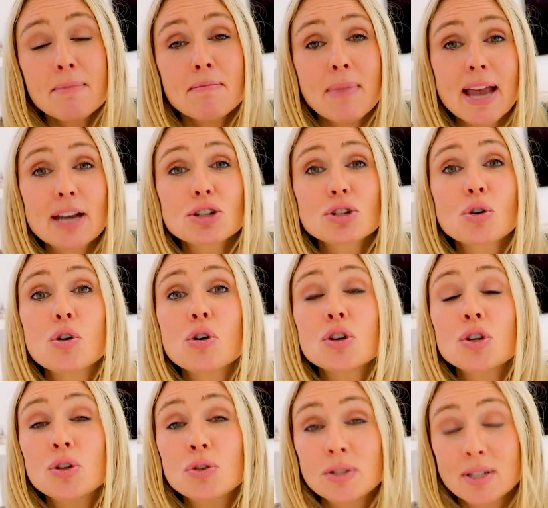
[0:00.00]
make
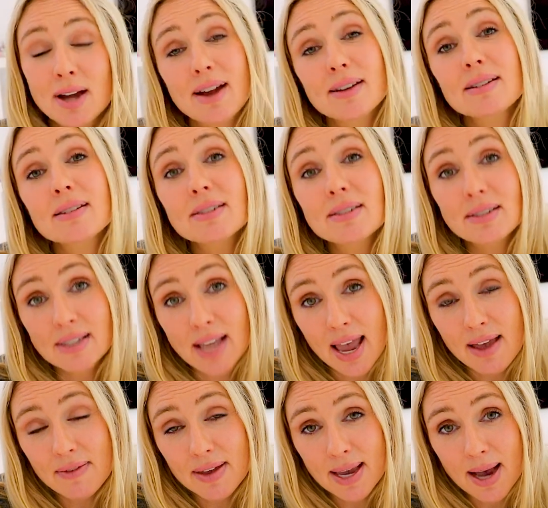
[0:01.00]
sure you start
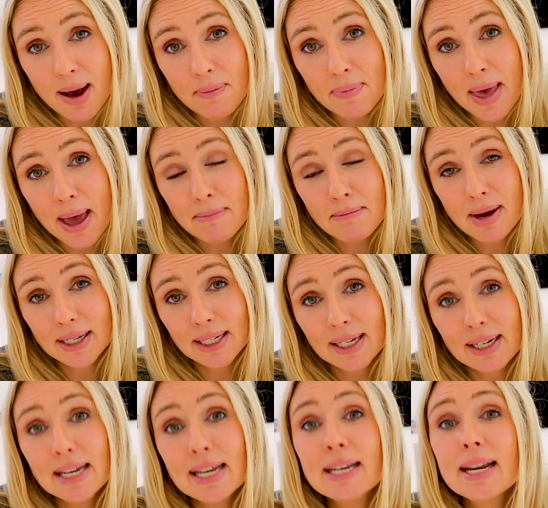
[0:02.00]
saving up that
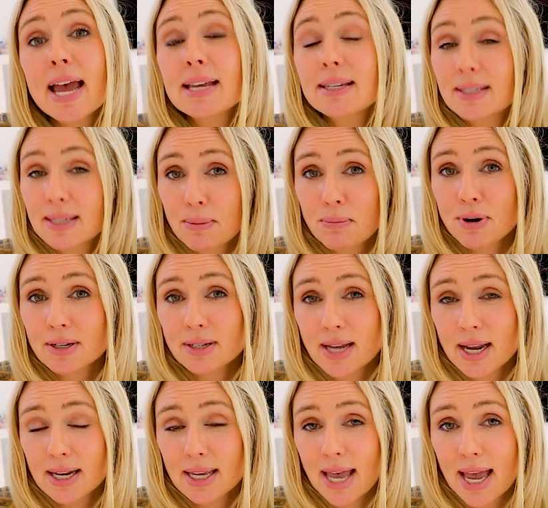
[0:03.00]
money in a separate
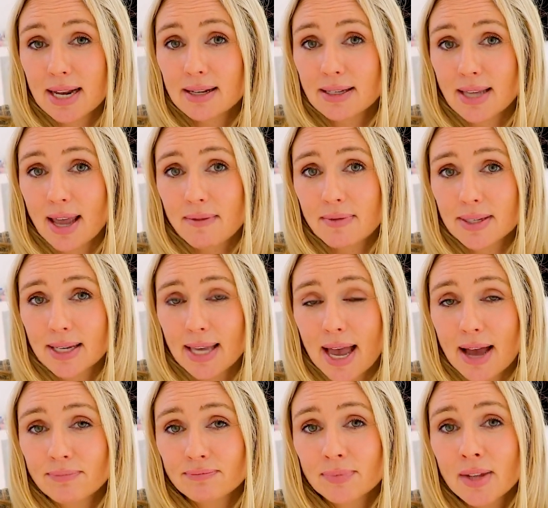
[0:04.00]
dedicated savings
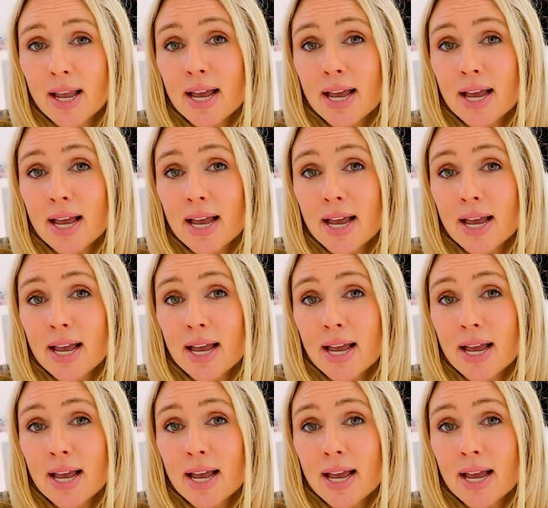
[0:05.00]
account.